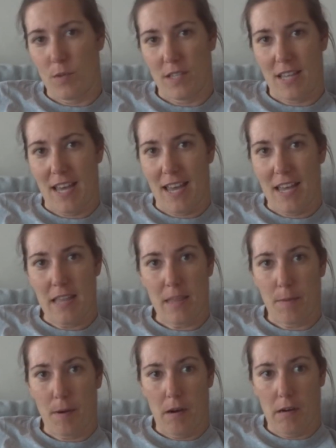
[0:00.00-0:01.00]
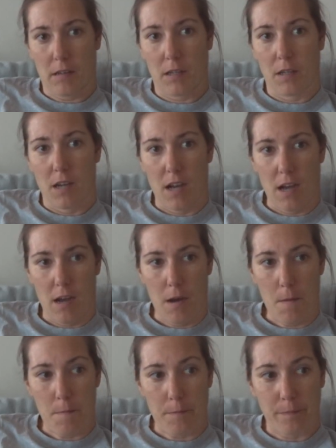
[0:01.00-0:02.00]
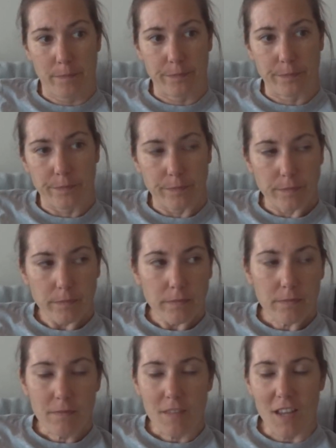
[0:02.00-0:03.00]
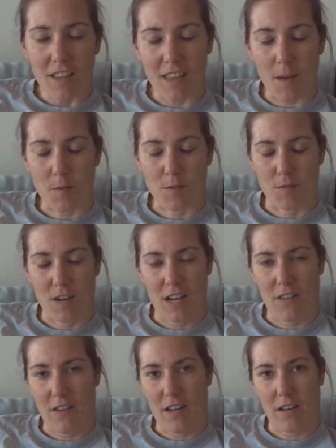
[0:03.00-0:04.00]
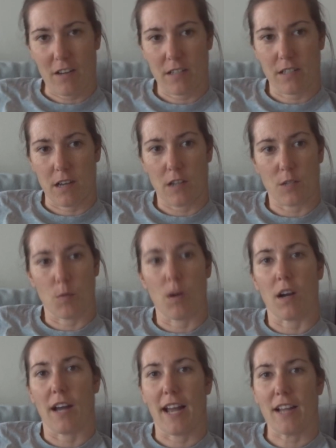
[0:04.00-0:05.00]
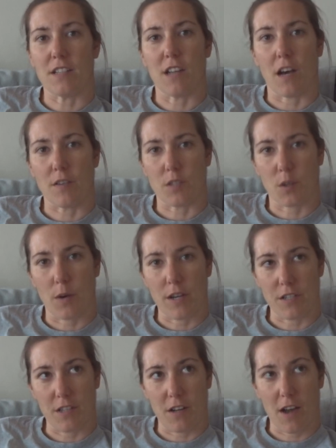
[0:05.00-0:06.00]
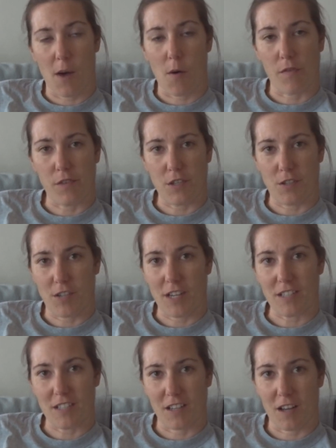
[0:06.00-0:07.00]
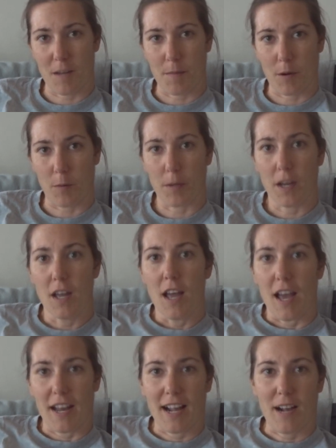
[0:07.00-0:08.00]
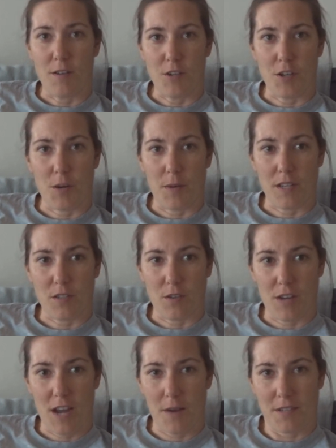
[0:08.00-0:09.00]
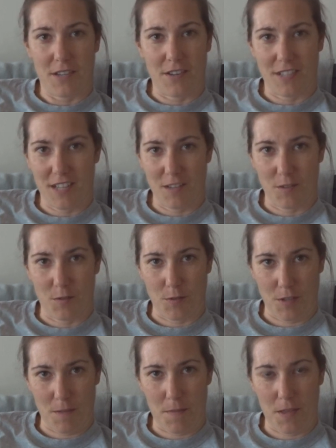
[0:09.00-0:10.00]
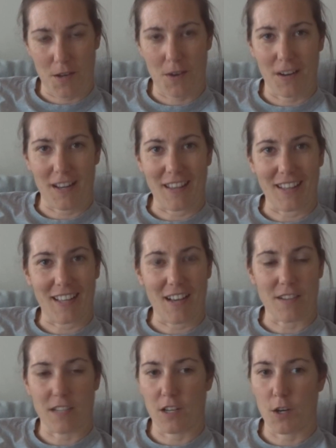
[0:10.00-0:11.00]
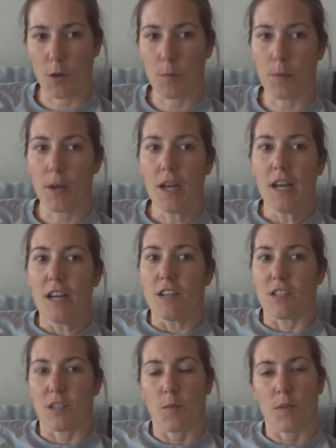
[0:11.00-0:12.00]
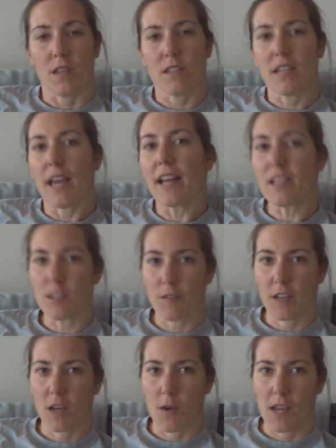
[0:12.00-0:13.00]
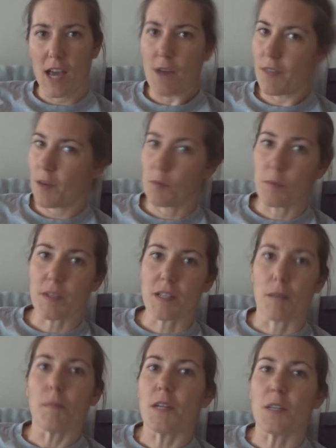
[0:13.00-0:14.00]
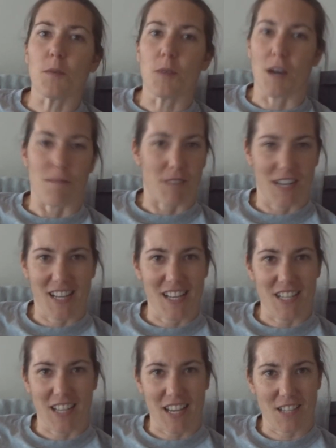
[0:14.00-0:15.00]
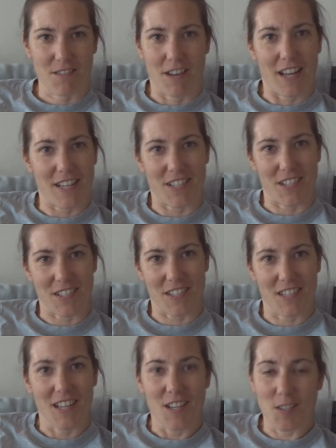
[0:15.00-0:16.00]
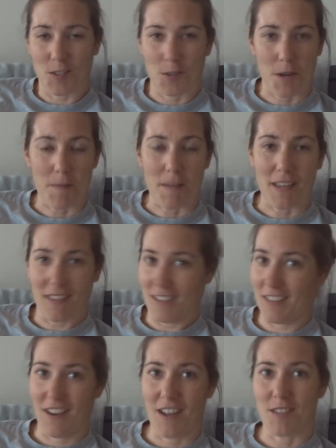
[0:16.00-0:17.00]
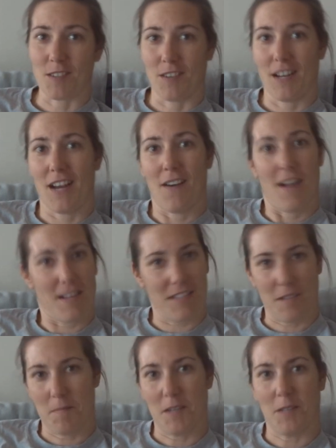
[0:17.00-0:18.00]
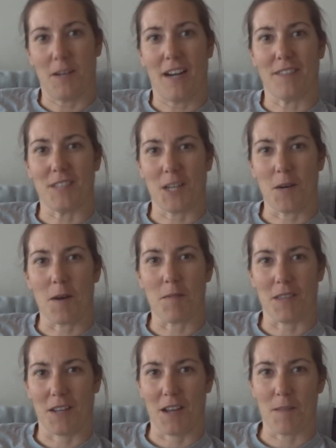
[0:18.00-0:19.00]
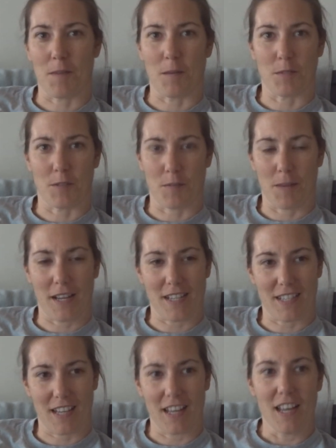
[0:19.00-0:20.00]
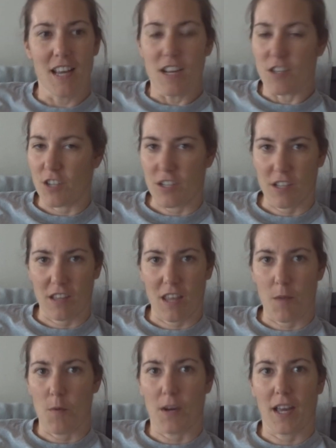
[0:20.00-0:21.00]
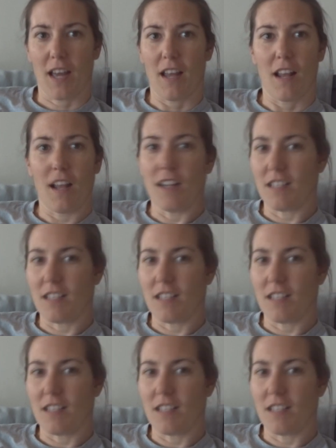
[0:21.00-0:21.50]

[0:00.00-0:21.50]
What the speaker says: always there in the park. And that was a really, really nice touch. And one guy actually asked a question, you know, how often do you change the light bulb and how do you know when it's gone out? Is there a sensor or something on it? And the girl said, nope. She said within seconds of it going out there will be somebody that will come running into guest relations screaming that the light's gone out, and somebody will have to go up with a light bulb to replace it. She said they will get